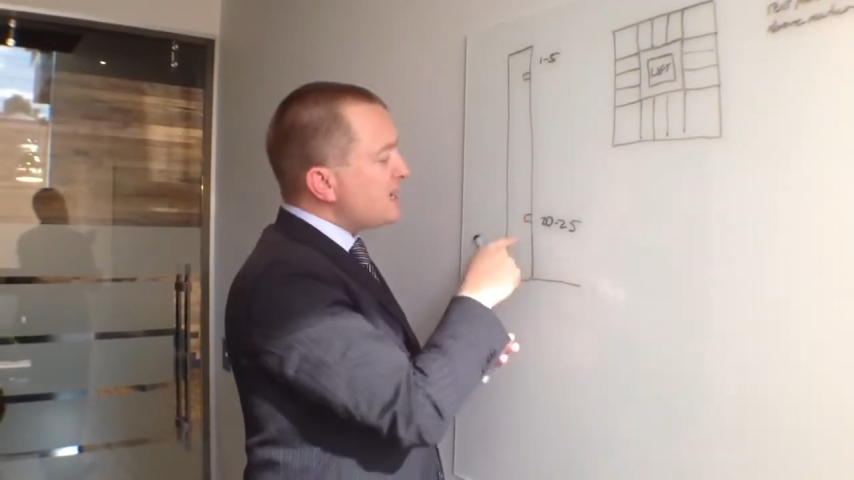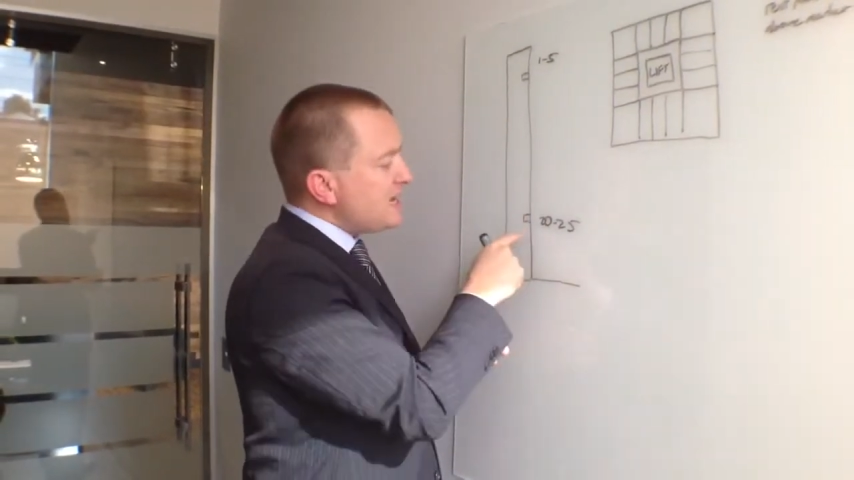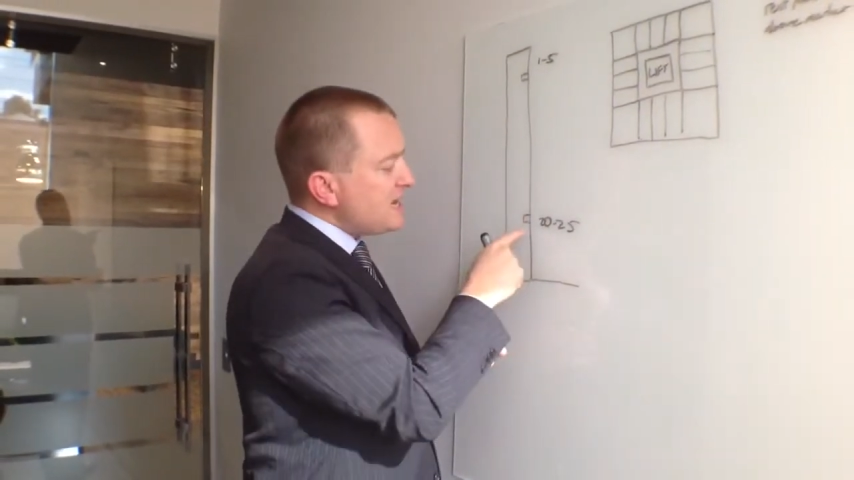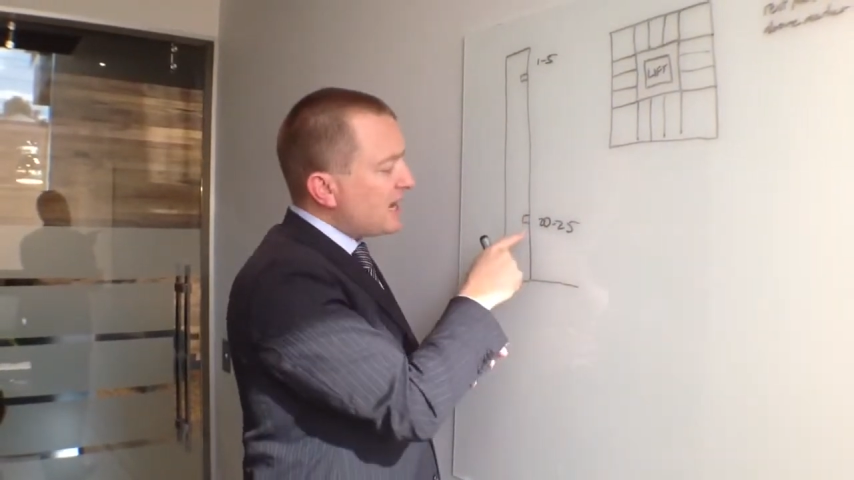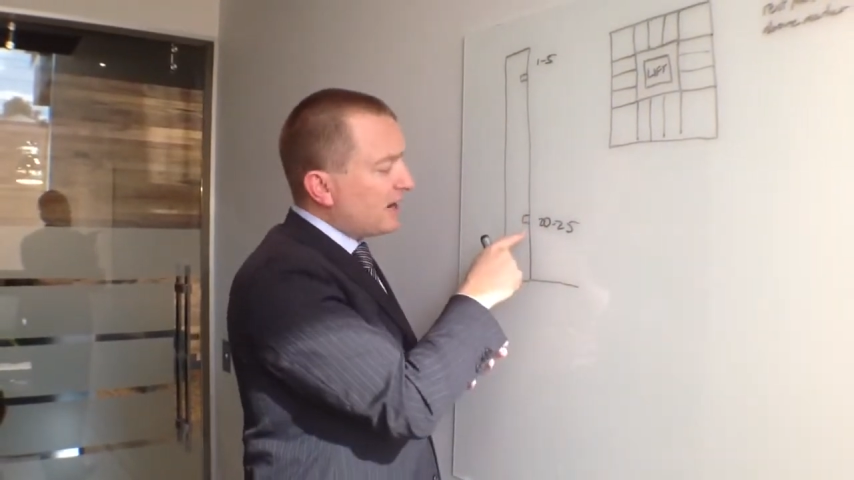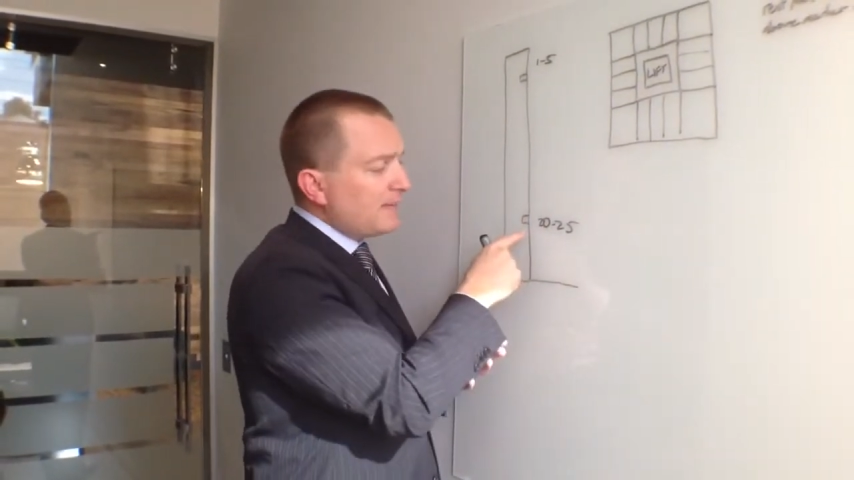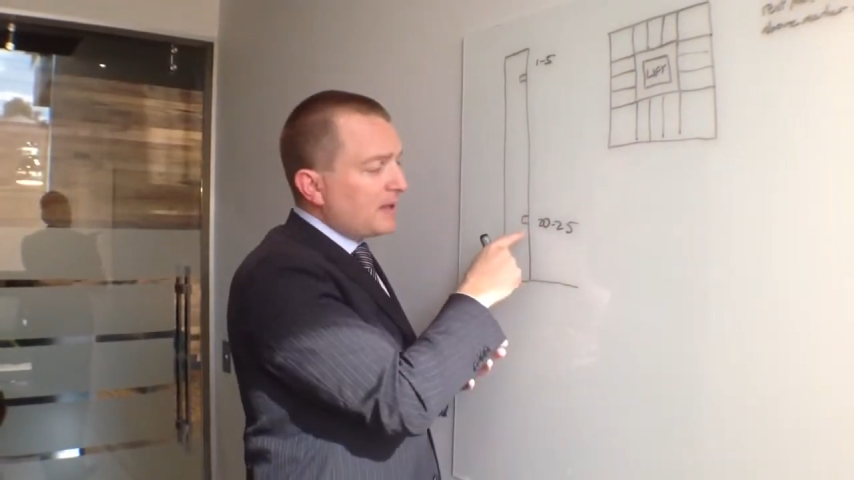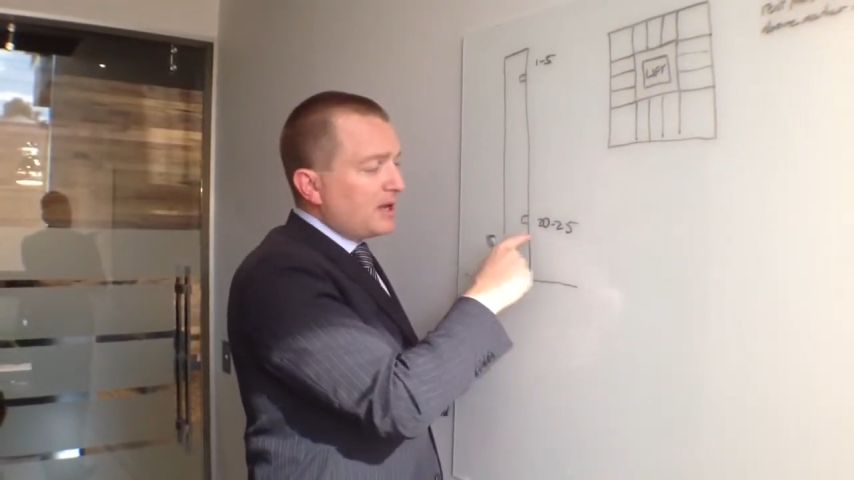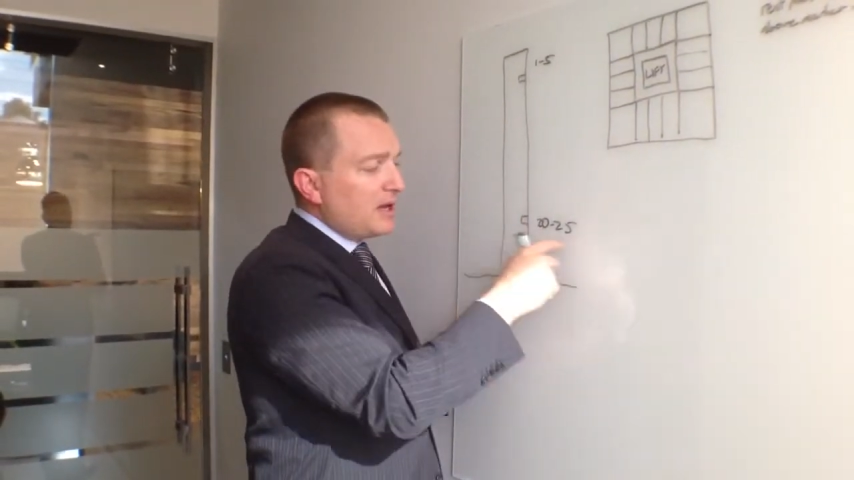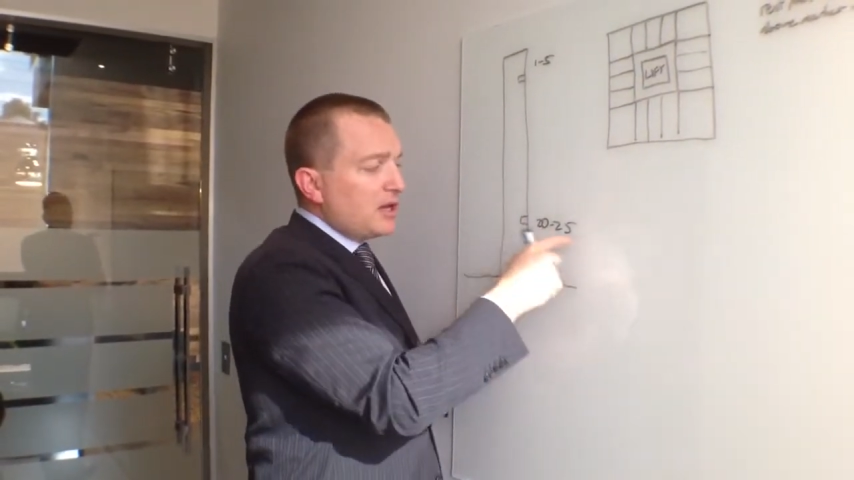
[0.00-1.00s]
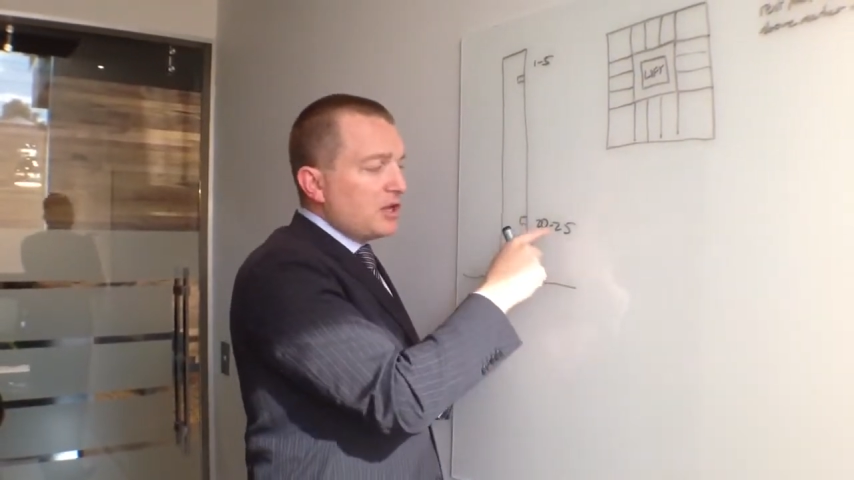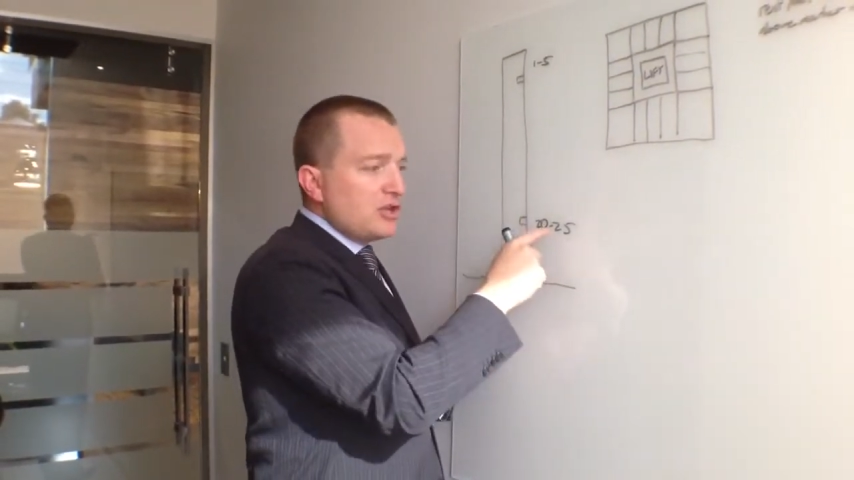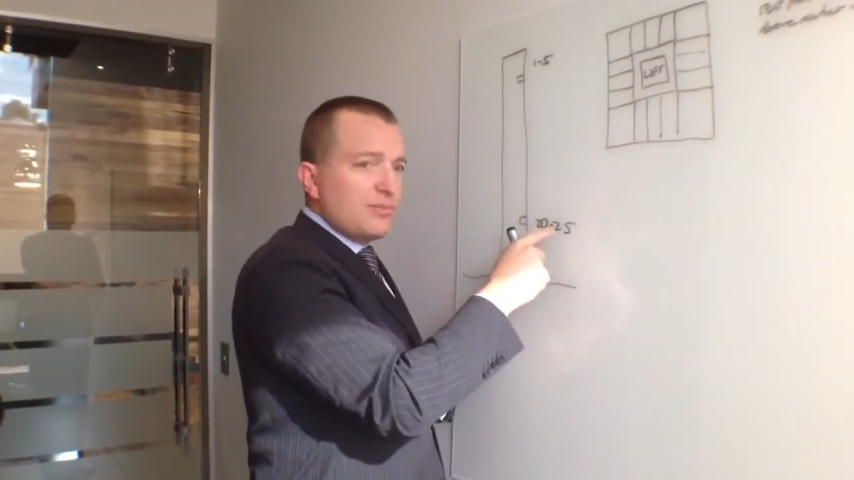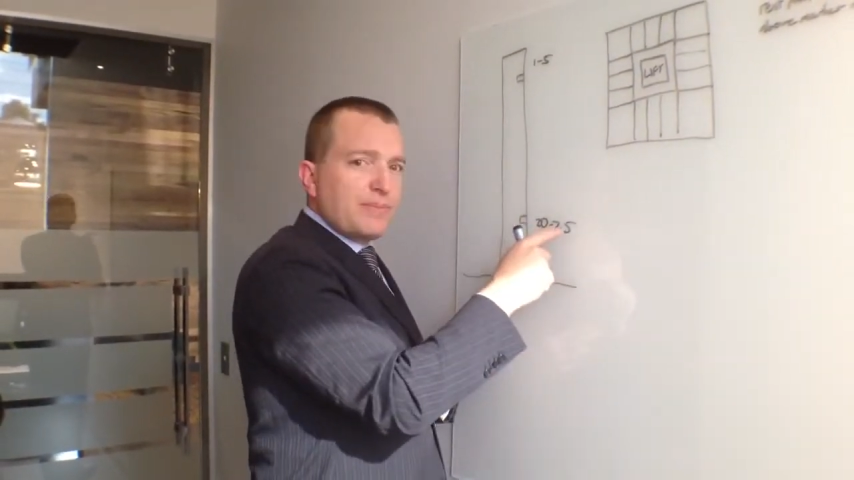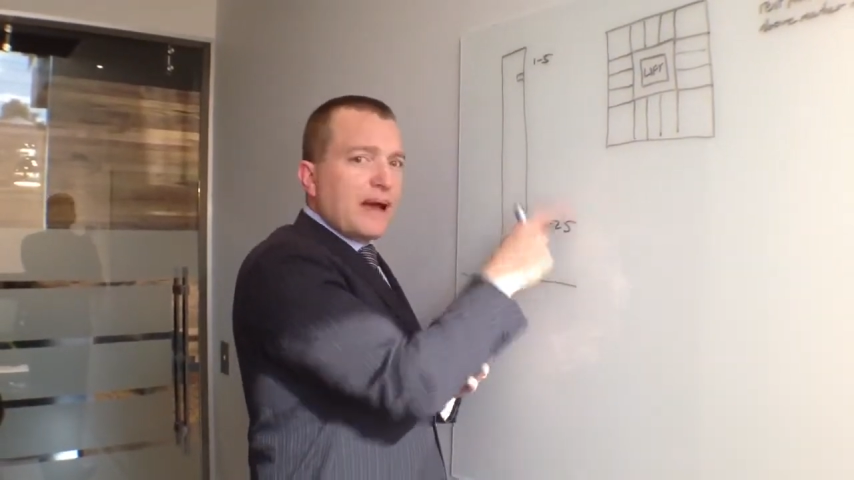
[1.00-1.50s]
Here,
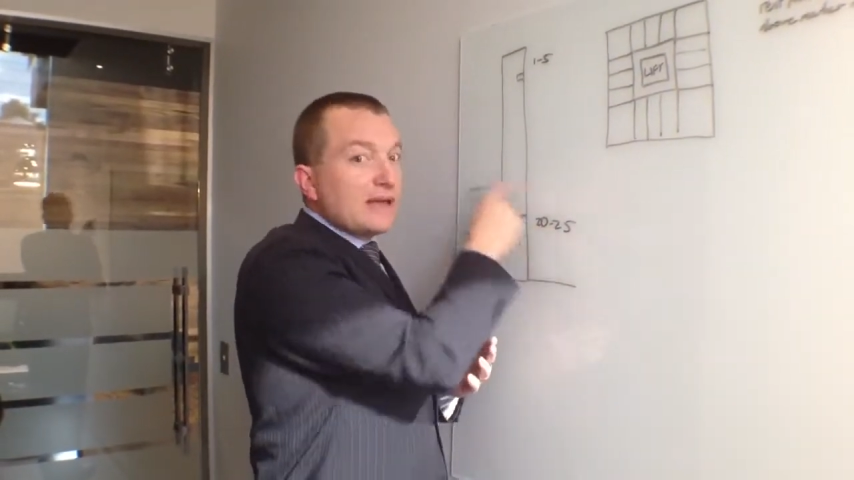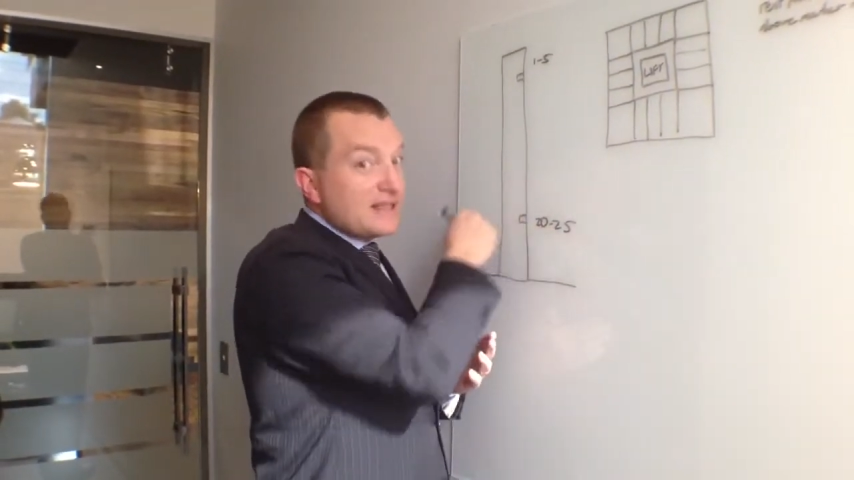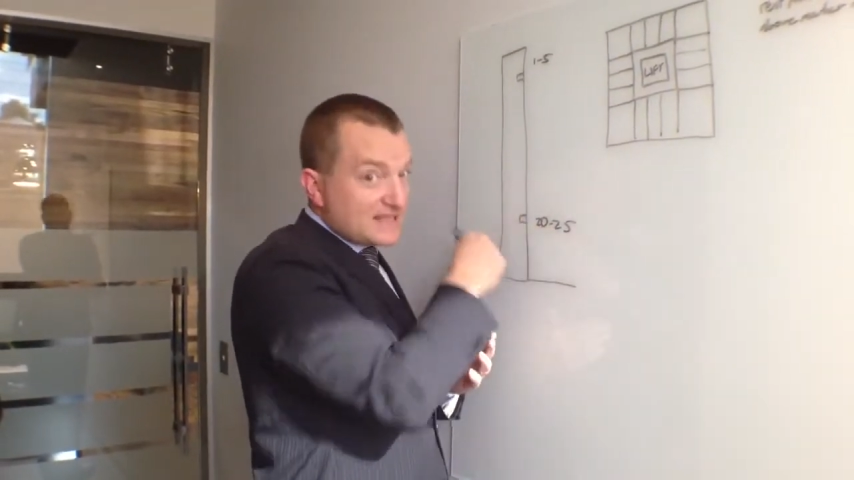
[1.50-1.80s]
you pay the